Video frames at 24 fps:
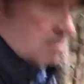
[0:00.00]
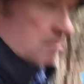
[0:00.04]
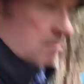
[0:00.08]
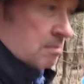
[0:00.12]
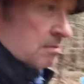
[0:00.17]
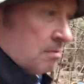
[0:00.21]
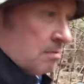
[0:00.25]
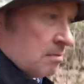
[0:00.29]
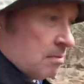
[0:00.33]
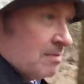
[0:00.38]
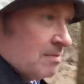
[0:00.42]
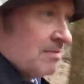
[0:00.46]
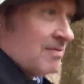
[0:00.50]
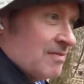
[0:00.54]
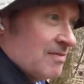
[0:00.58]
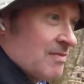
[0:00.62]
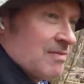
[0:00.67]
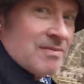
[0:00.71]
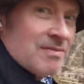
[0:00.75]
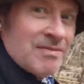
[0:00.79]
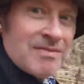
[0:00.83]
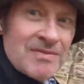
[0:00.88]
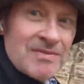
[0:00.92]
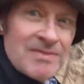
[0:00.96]
it has
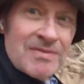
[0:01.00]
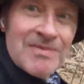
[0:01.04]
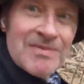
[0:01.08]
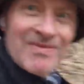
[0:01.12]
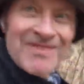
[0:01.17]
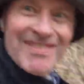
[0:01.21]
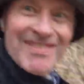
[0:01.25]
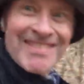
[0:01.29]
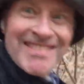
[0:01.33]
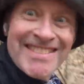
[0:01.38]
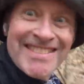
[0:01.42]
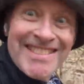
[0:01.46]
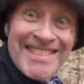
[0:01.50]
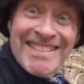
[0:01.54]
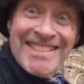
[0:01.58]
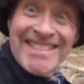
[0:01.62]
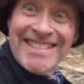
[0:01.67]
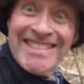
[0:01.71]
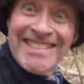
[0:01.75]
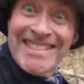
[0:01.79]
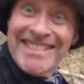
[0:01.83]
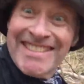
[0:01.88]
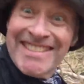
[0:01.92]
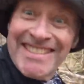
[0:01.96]
performed
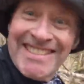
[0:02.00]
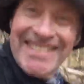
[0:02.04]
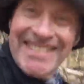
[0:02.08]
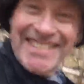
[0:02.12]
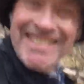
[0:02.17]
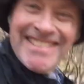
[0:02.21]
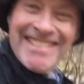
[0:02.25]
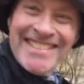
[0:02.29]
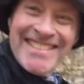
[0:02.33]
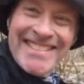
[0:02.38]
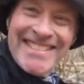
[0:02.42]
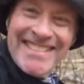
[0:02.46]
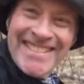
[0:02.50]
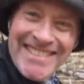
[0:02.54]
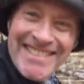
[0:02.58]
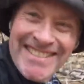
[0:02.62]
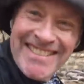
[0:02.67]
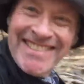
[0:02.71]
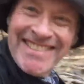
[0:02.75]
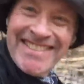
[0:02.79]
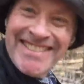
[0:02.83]
amazingly well. In